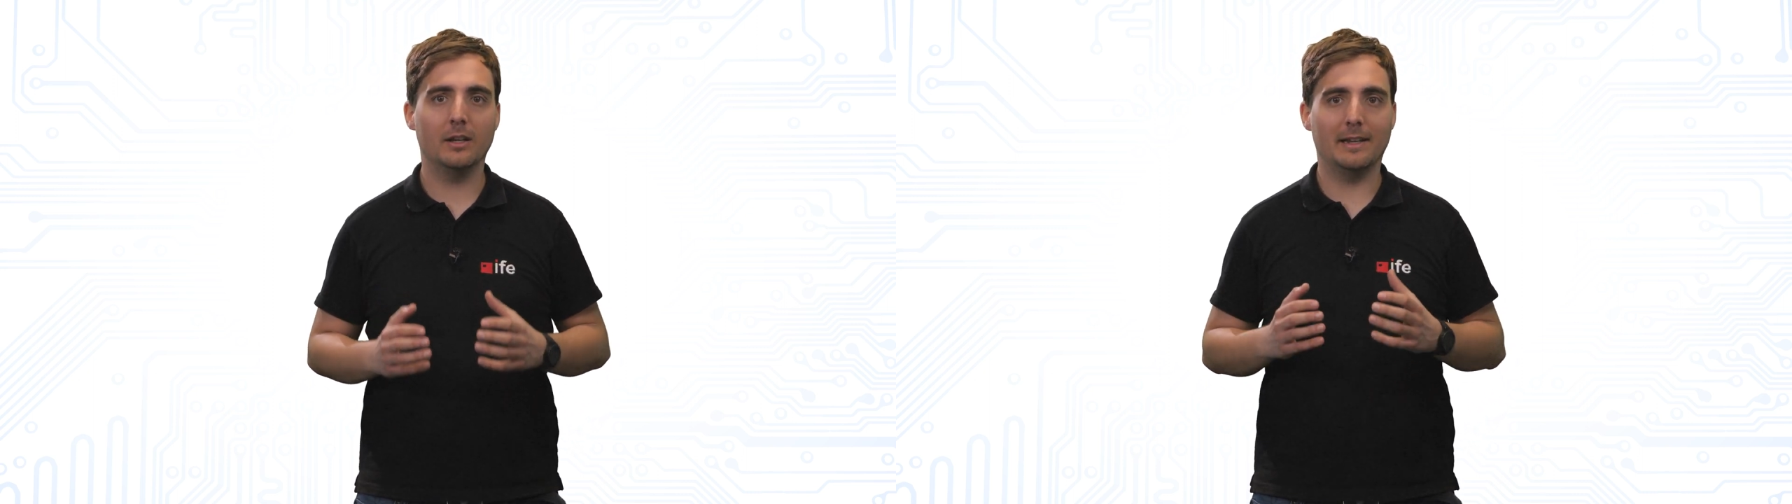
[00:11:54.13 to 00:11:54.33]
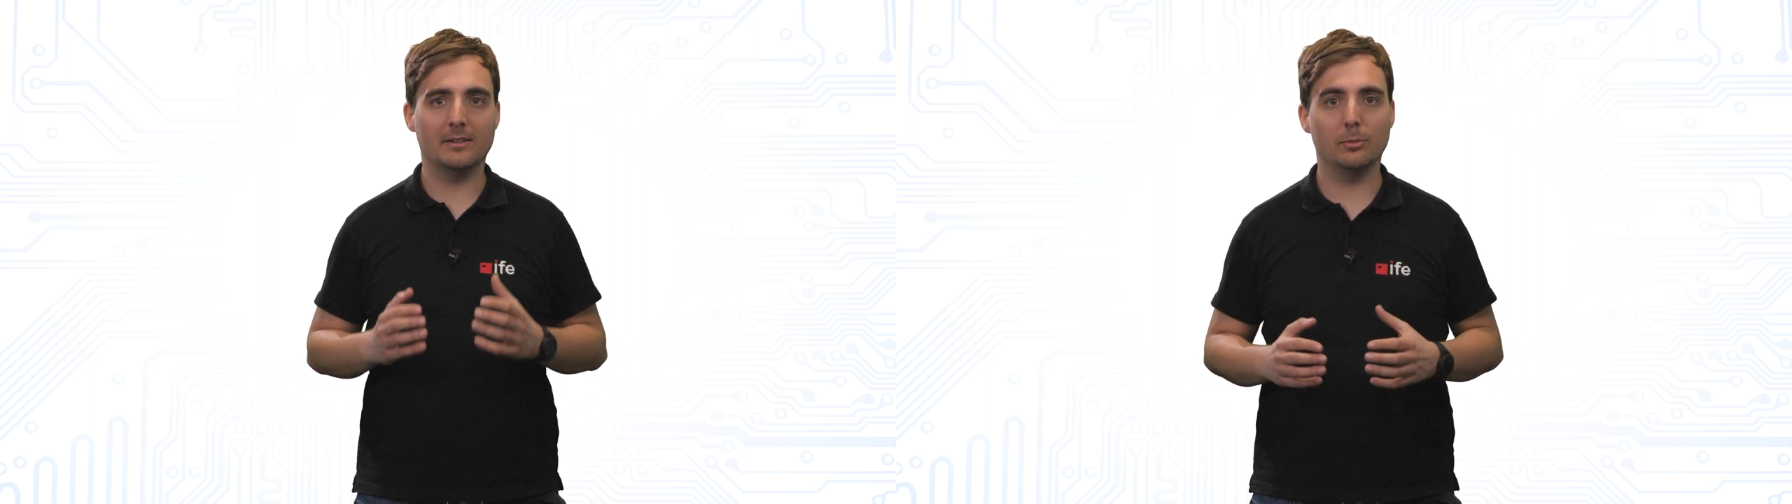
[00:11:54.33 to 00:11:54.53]

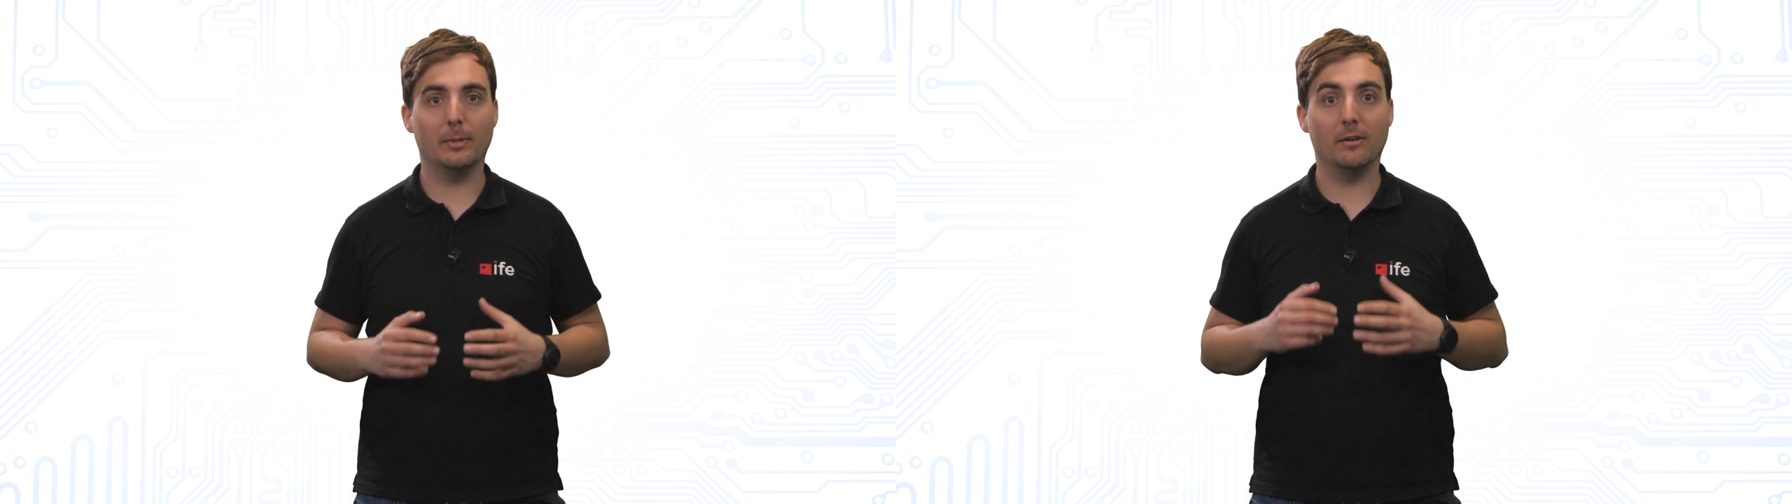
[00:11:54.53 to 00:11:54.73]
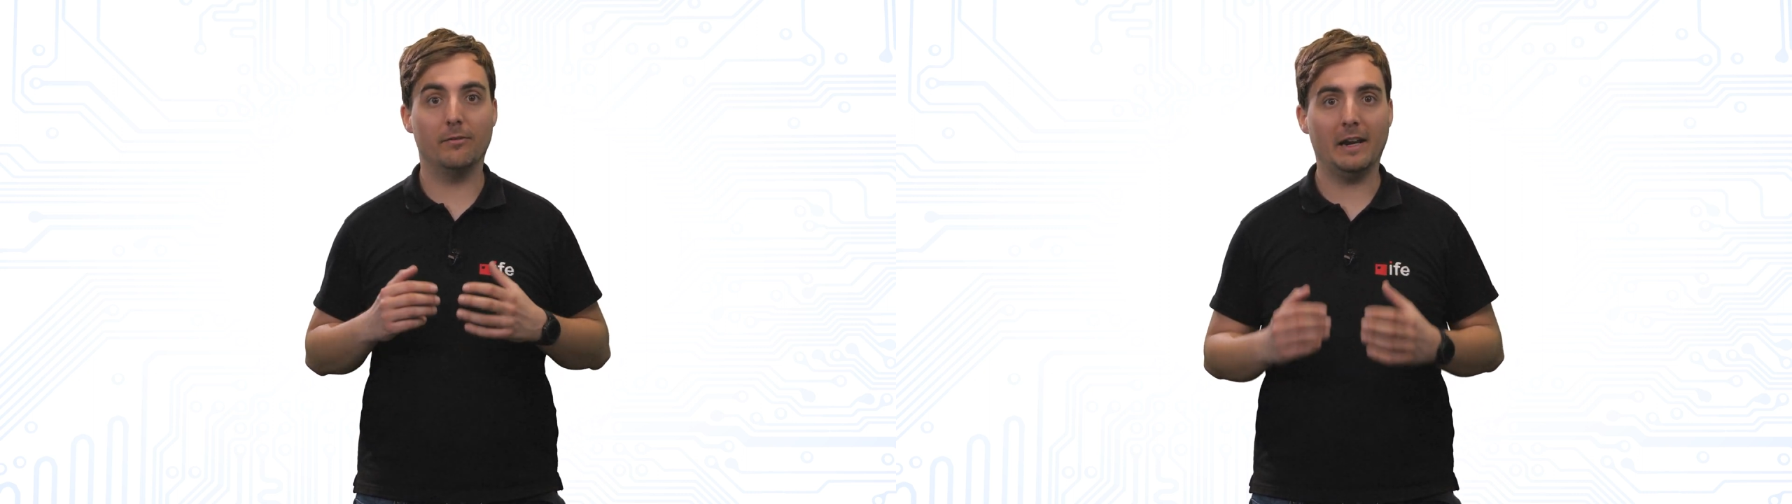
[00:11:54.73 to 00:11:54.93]
is to
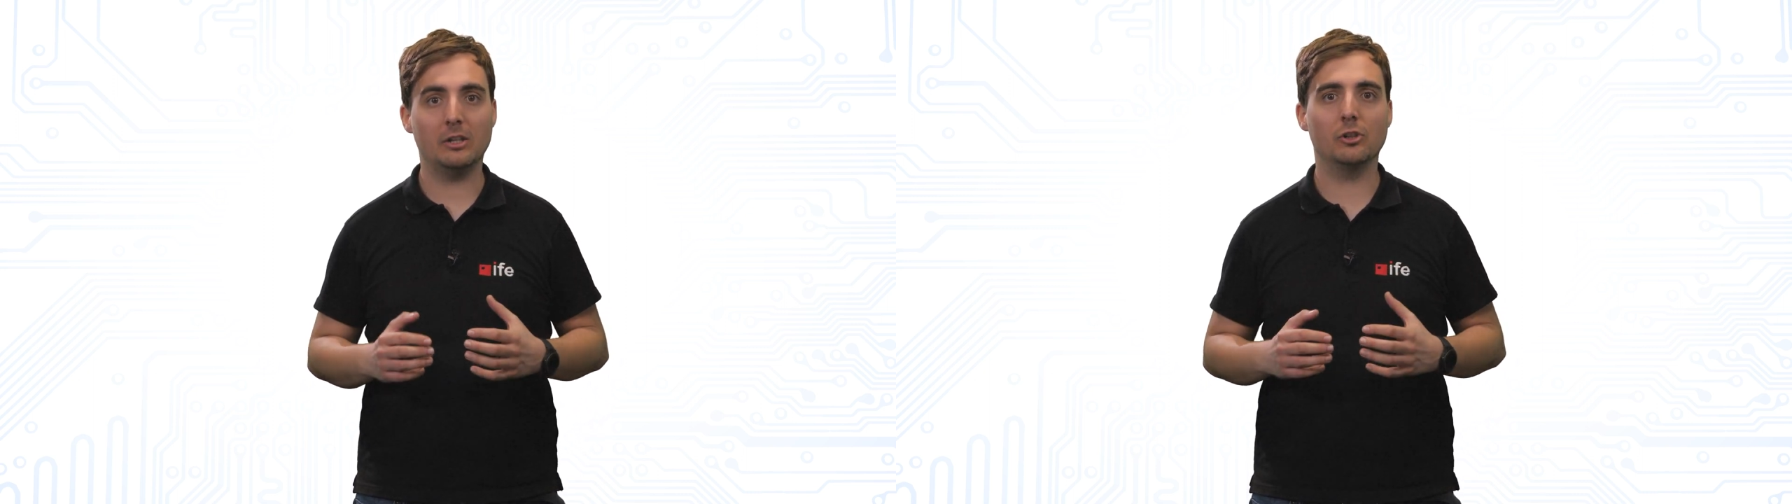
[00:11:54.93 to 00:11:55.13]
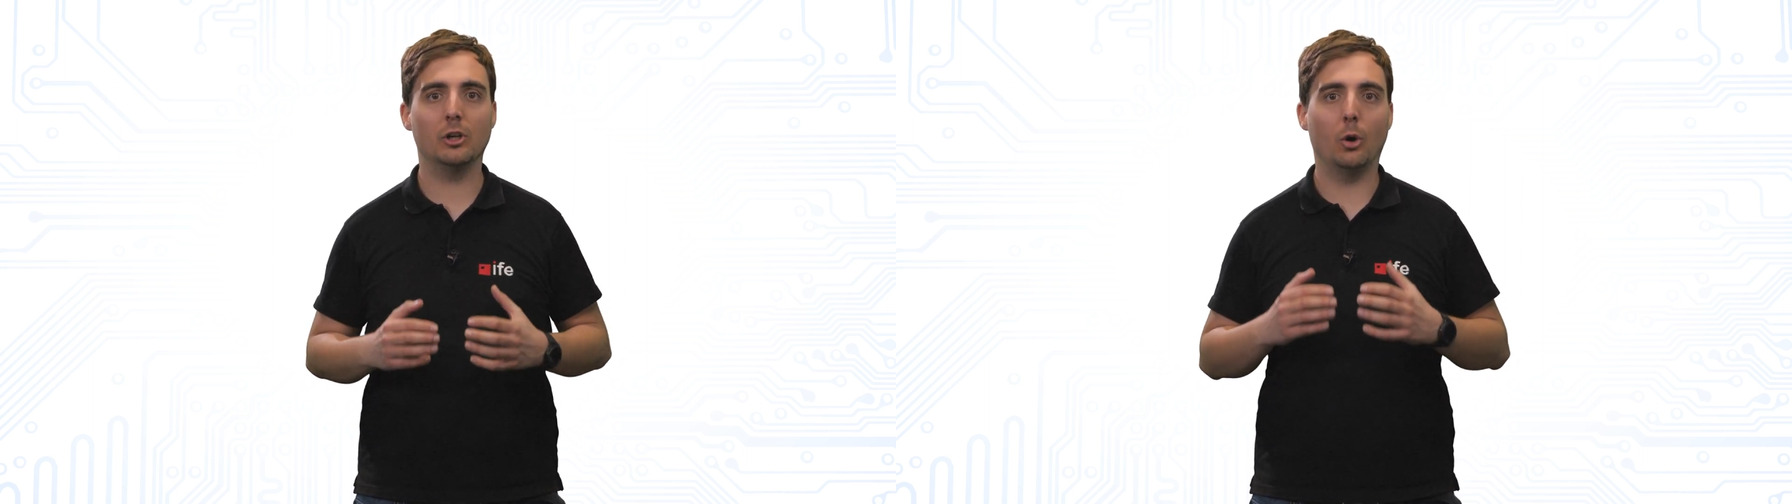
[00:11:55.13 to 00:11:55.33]
manufacture